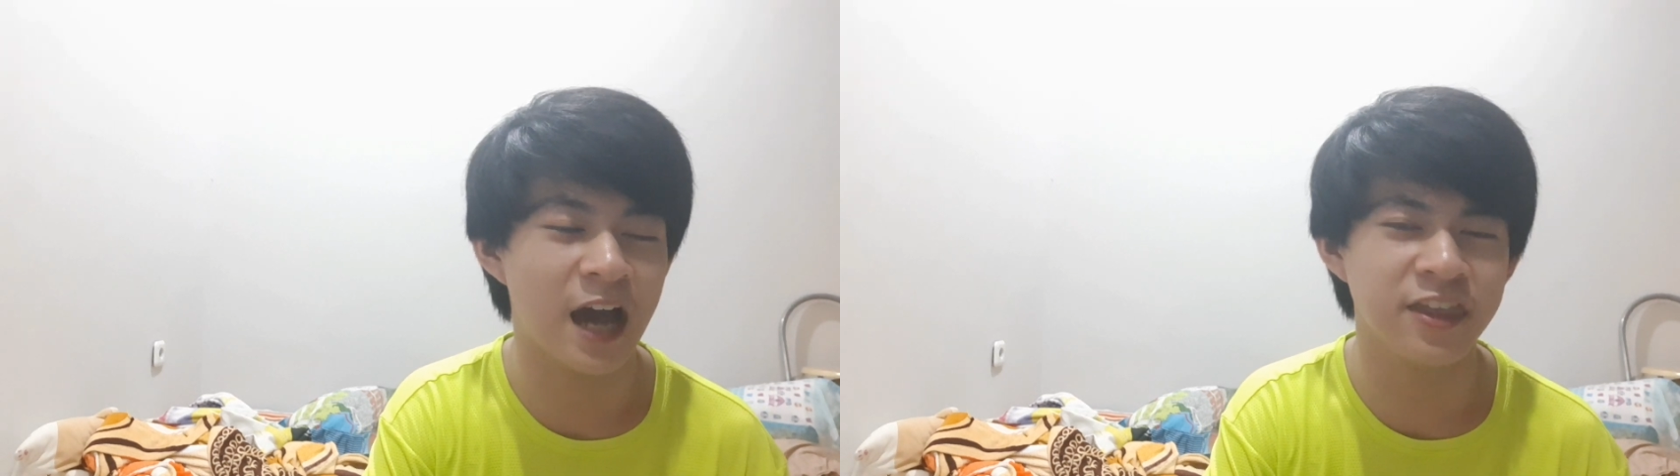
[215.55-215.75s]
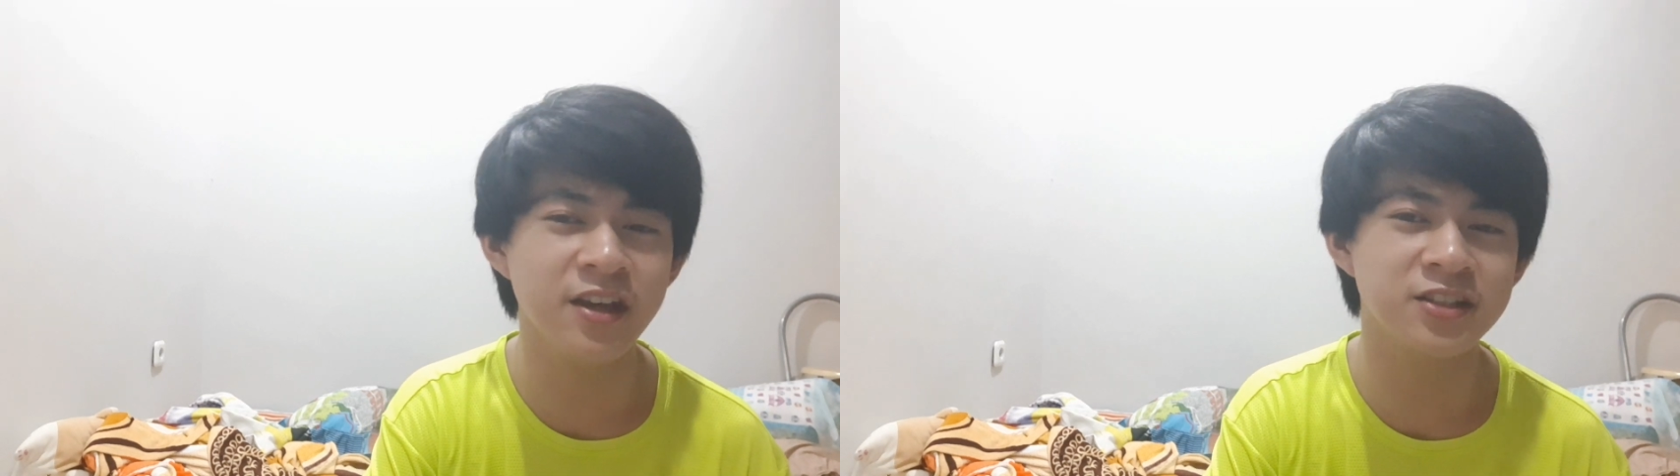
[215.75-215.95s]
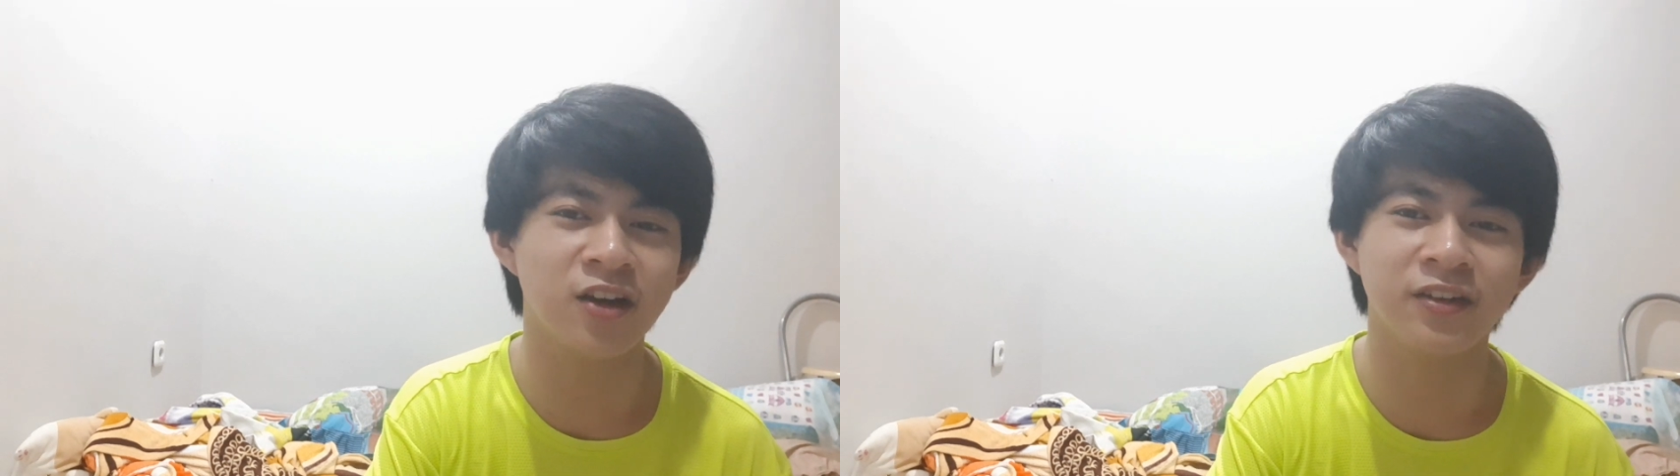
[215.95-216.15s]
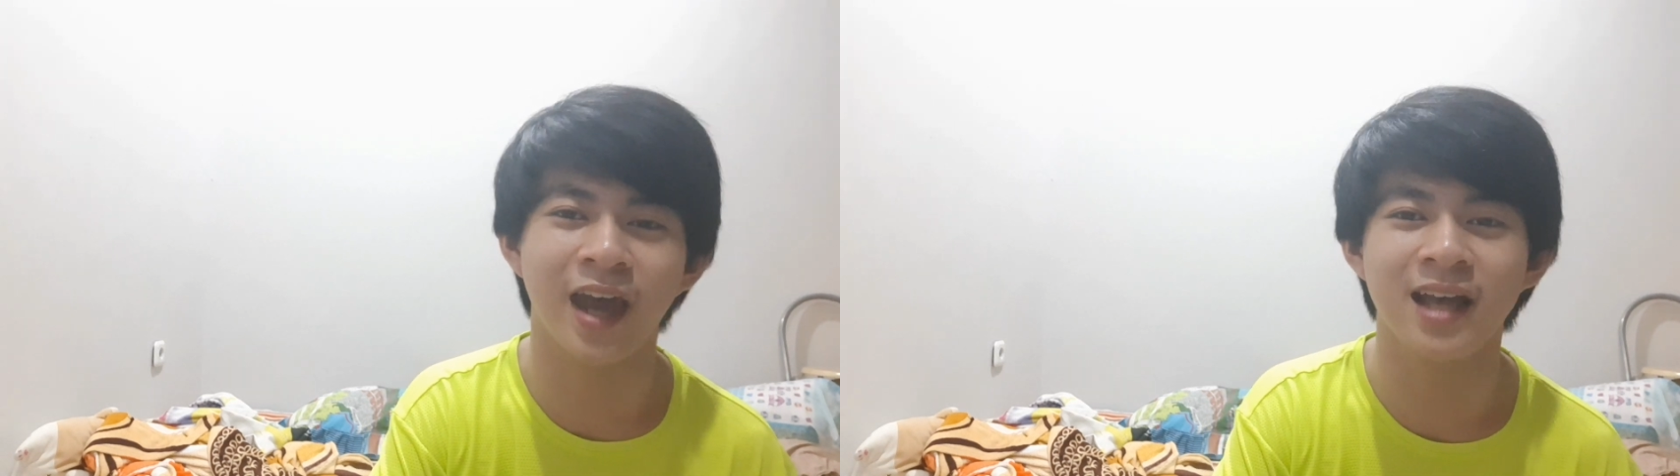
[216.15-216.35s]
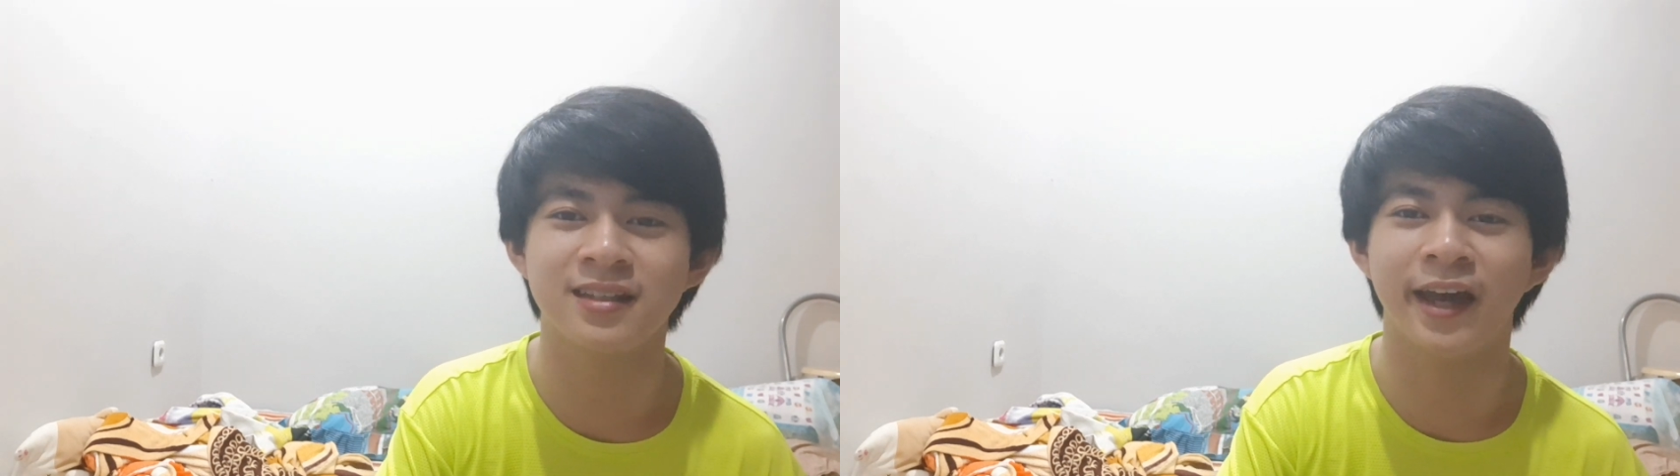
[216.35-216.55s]
I think it's called
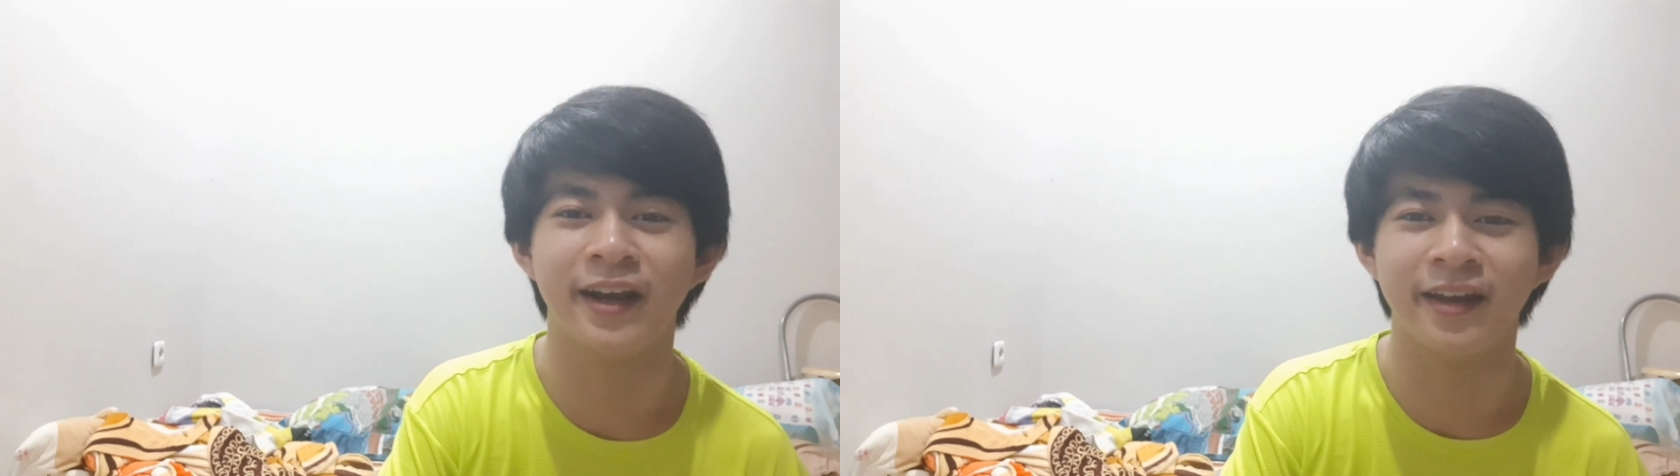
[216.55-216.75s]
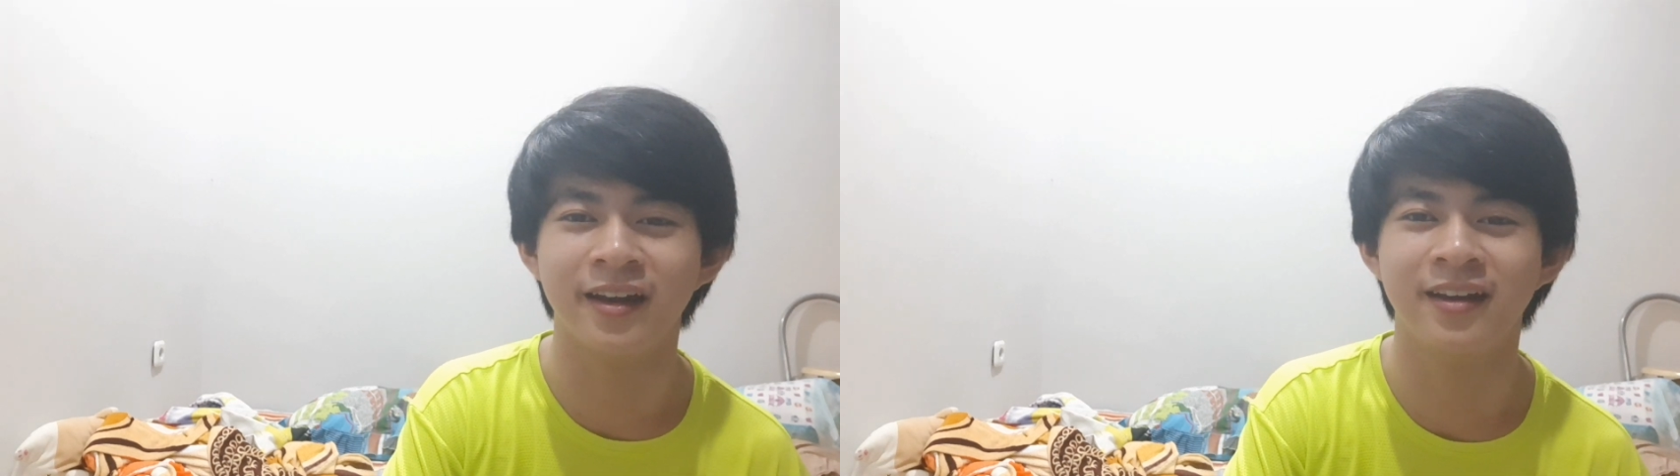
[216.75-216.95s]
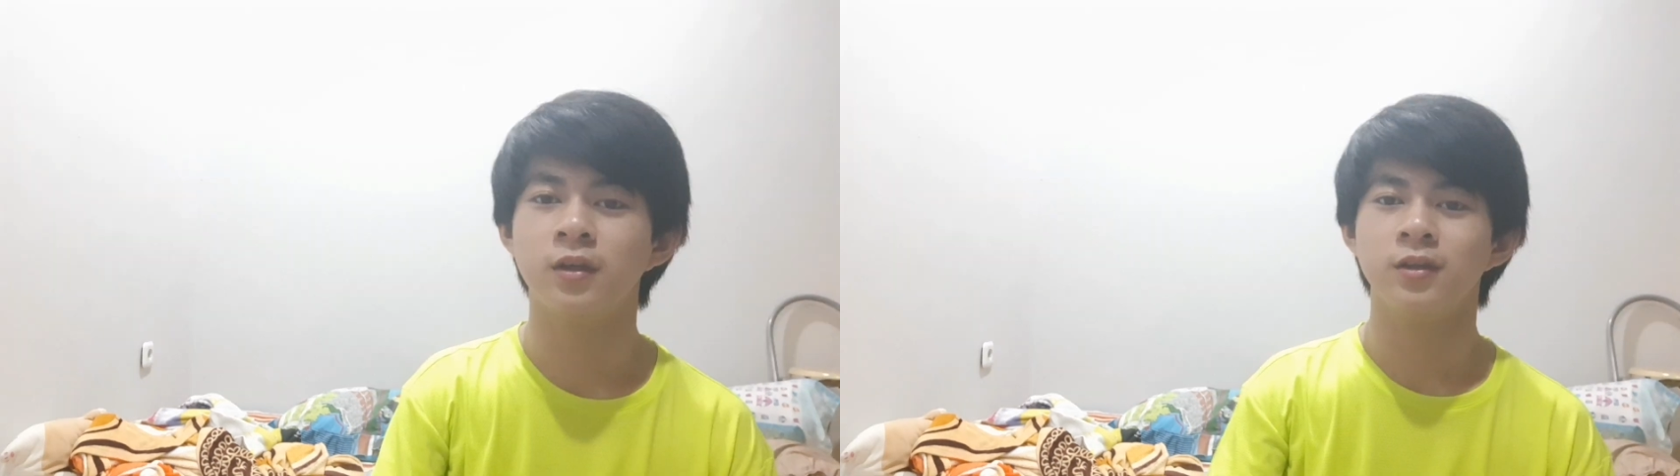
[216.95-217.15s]
gaslighting.